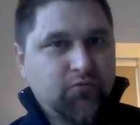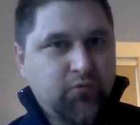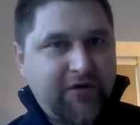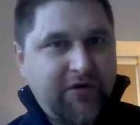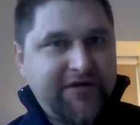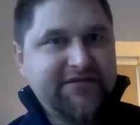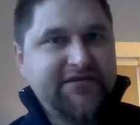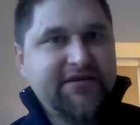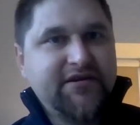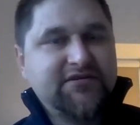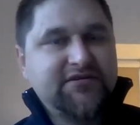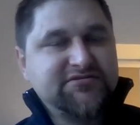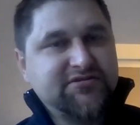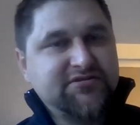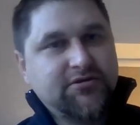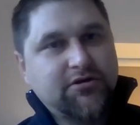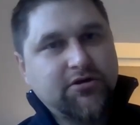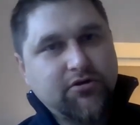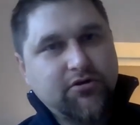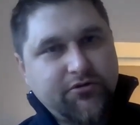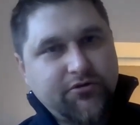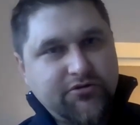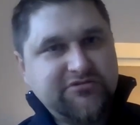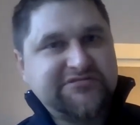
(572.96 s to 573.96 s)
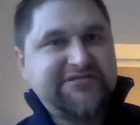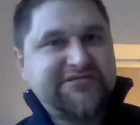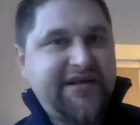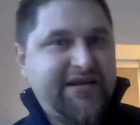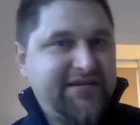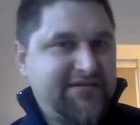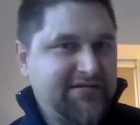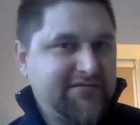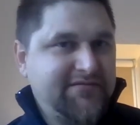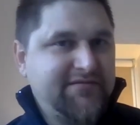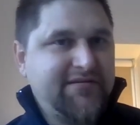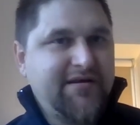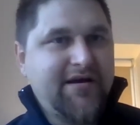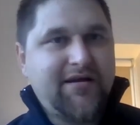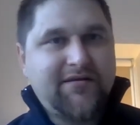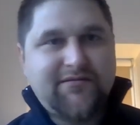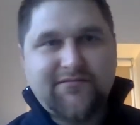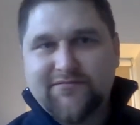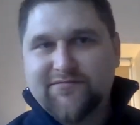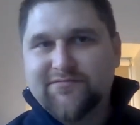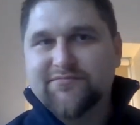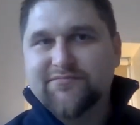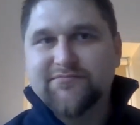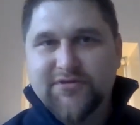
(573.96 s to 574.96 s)
20 years ago, you stated that,
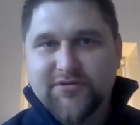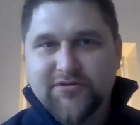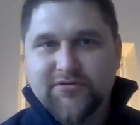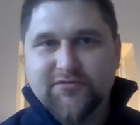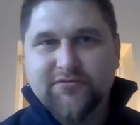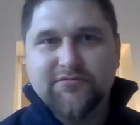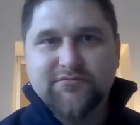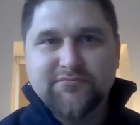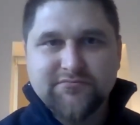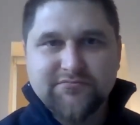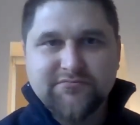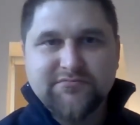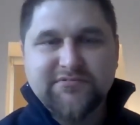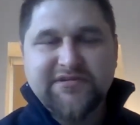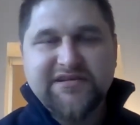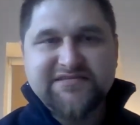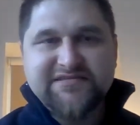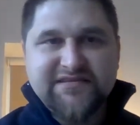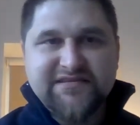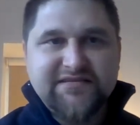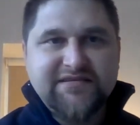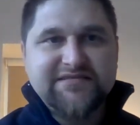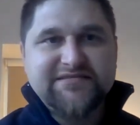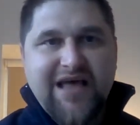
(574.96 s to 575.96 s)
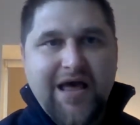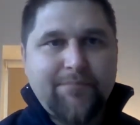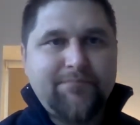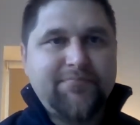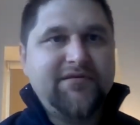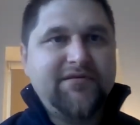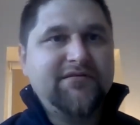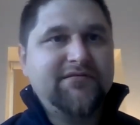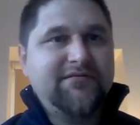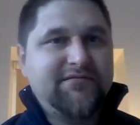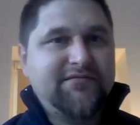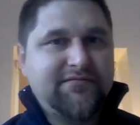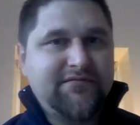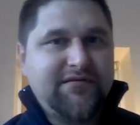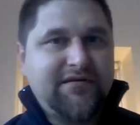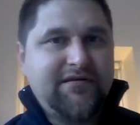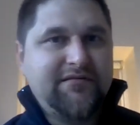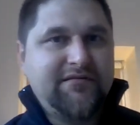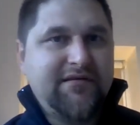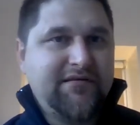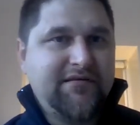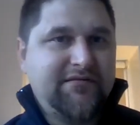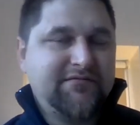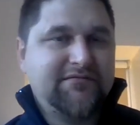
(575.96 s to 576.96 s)
this and this happened
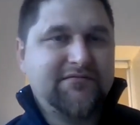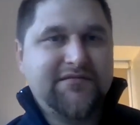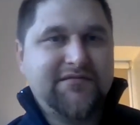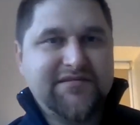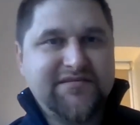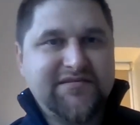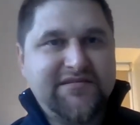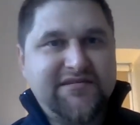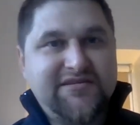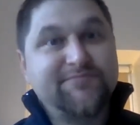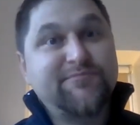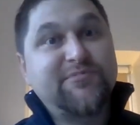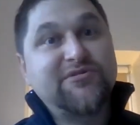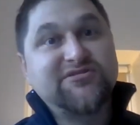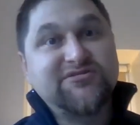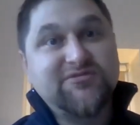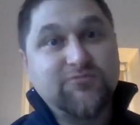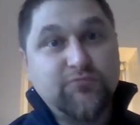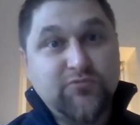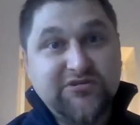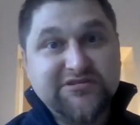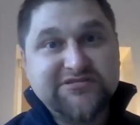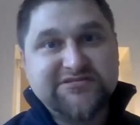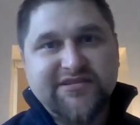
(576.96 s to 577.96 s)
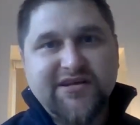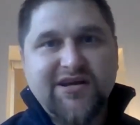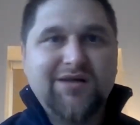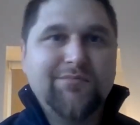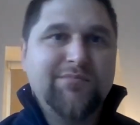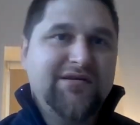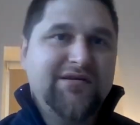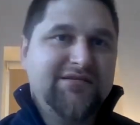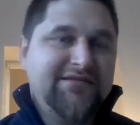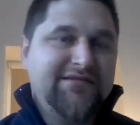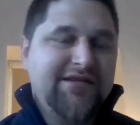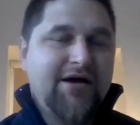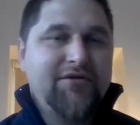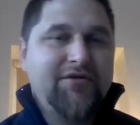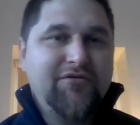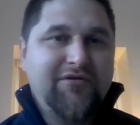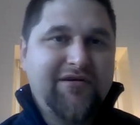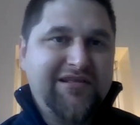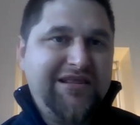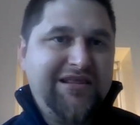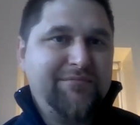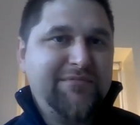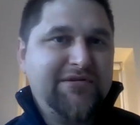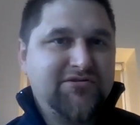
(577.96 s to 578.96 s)
and that this and this person was there, but now you
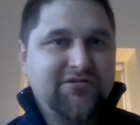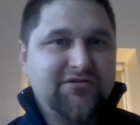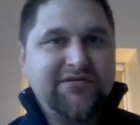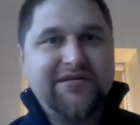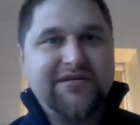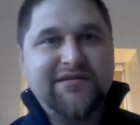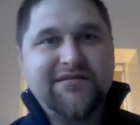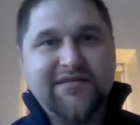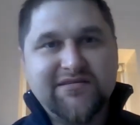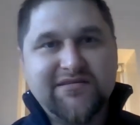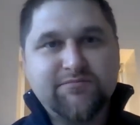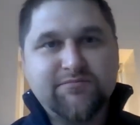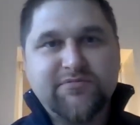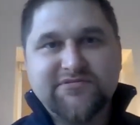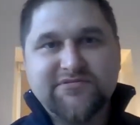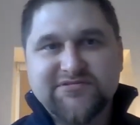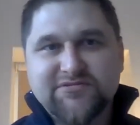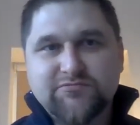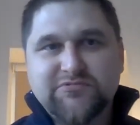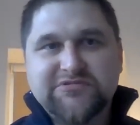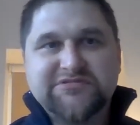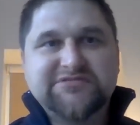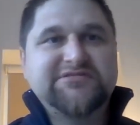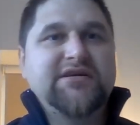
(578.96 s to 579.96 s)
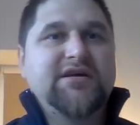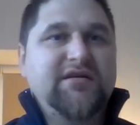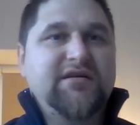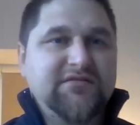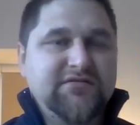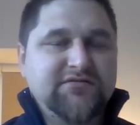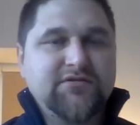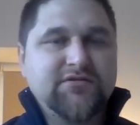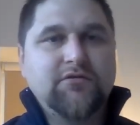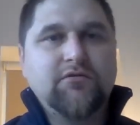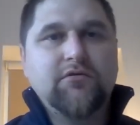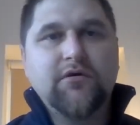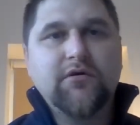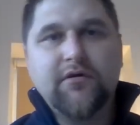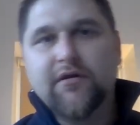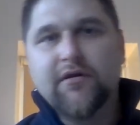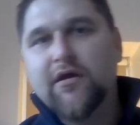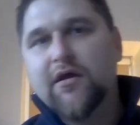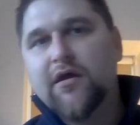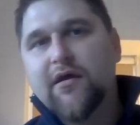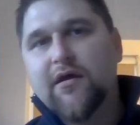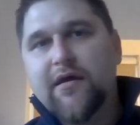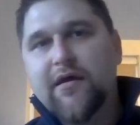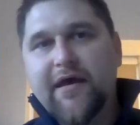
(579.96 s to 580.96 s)
claim that only this person was there and so on.
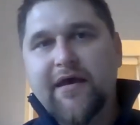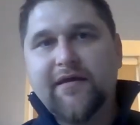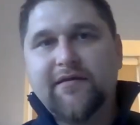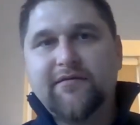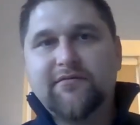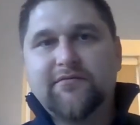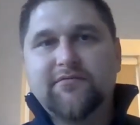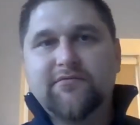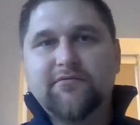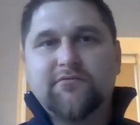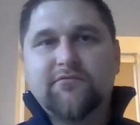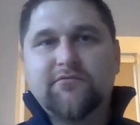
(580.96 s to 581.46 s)
And